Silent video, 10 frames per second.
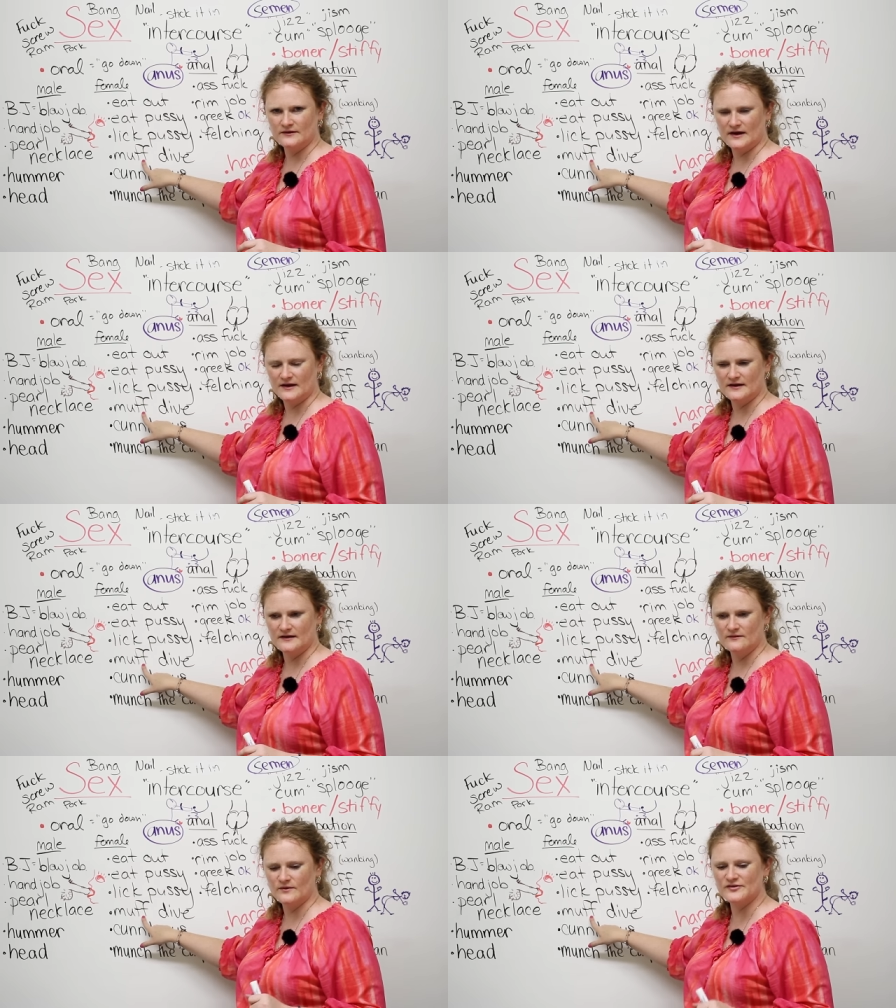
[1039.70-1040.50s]
Okay,
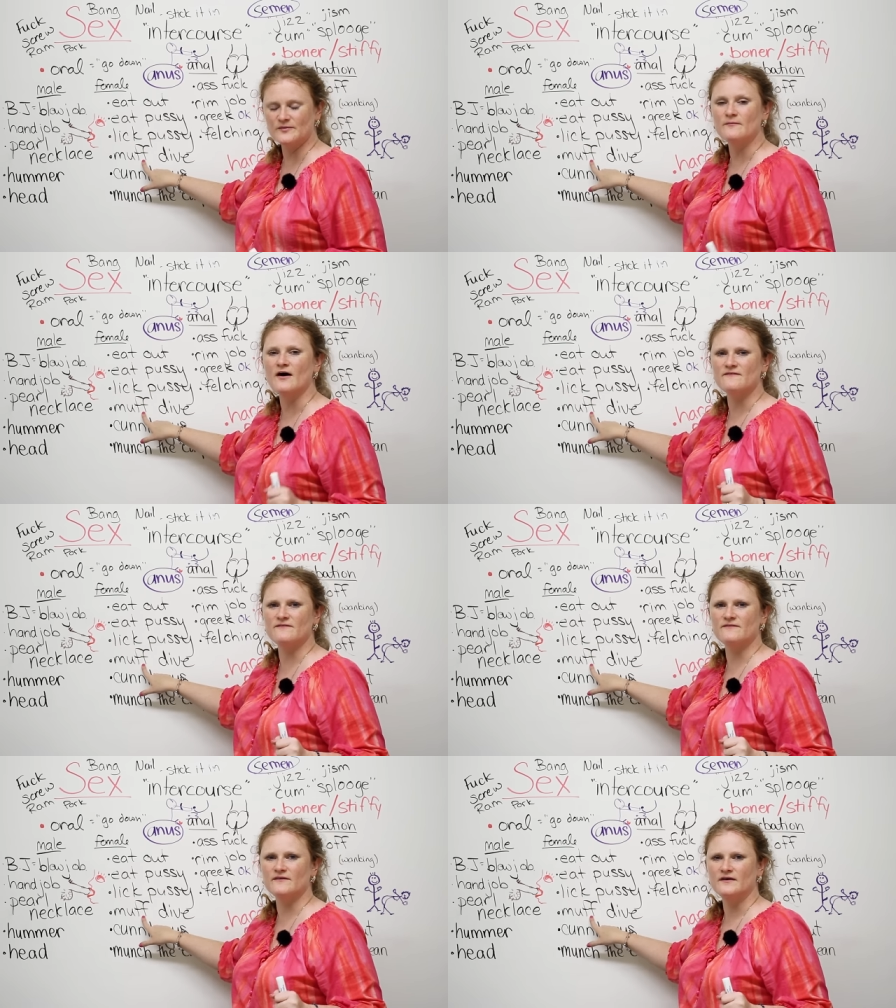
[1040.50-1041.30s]
what is a muff?
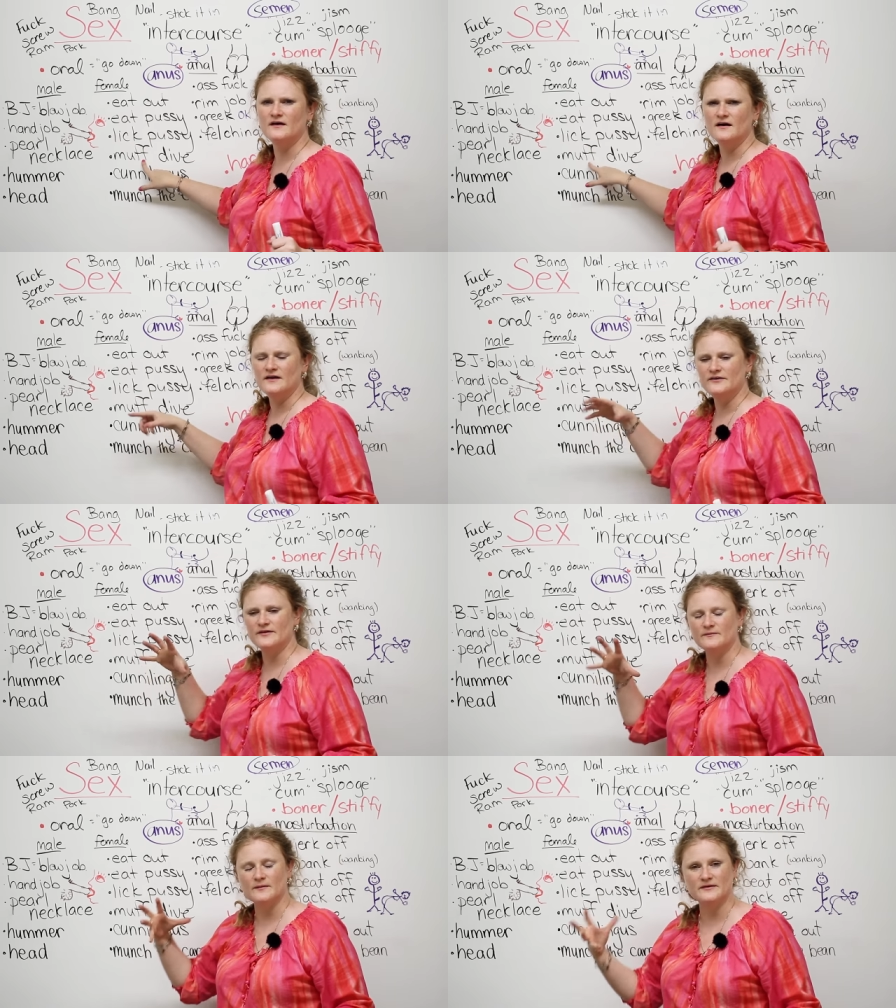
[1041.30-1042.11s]
You
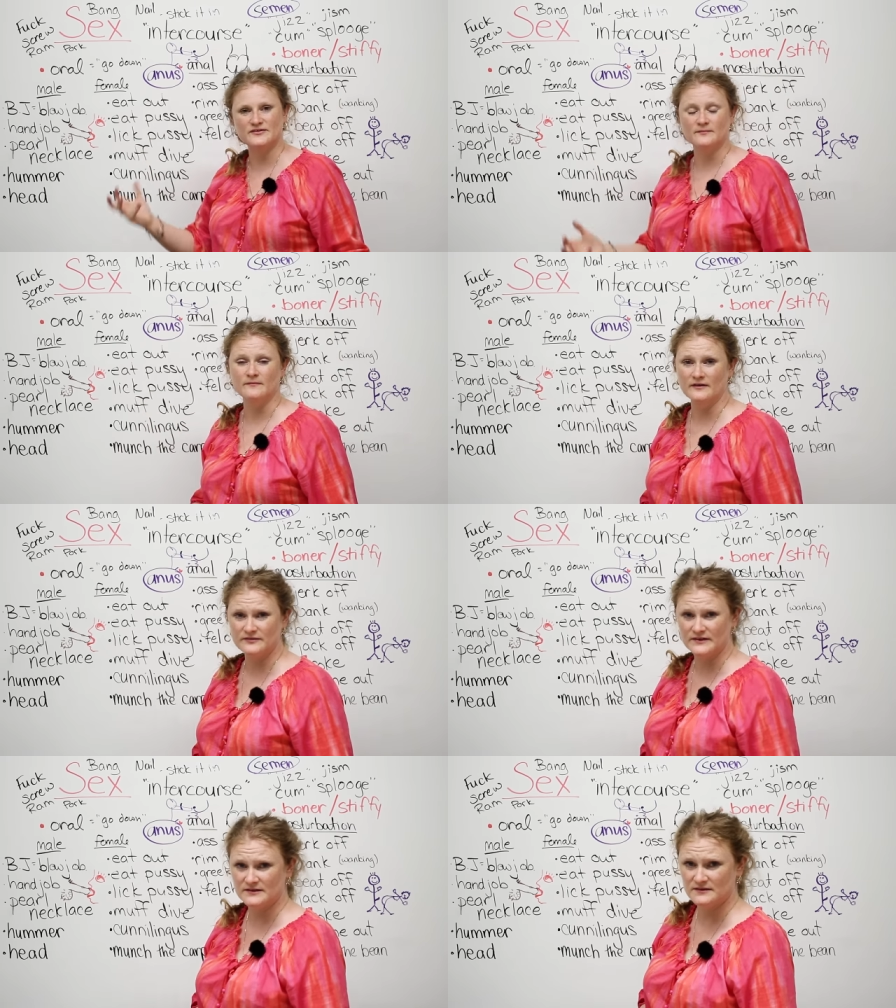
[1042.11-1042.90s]
think maybe it's a
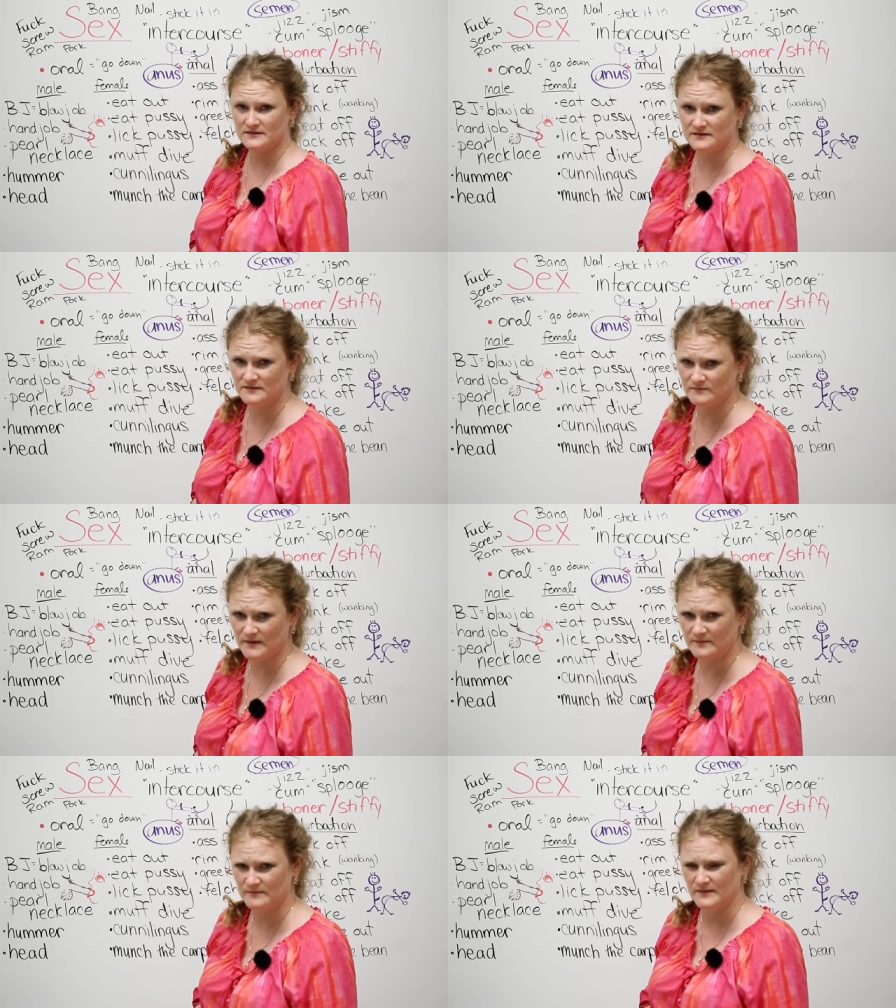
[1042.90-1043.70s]
muffin?
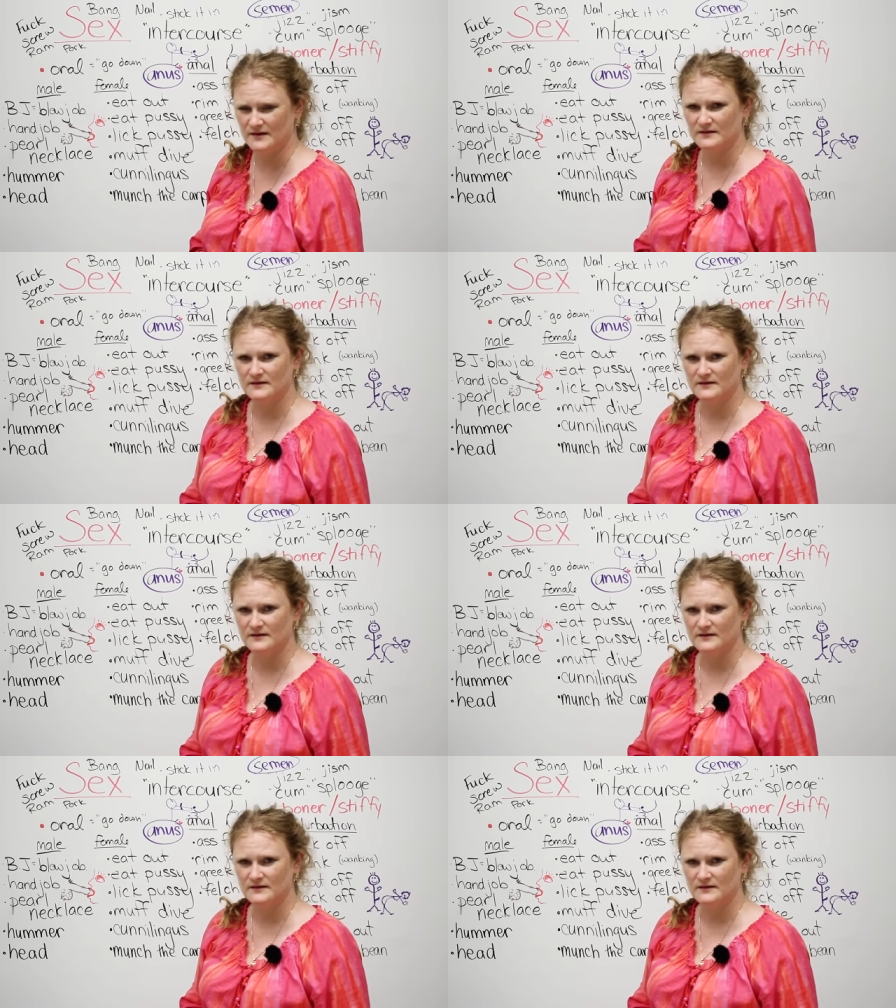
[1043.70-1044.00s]
Maybe.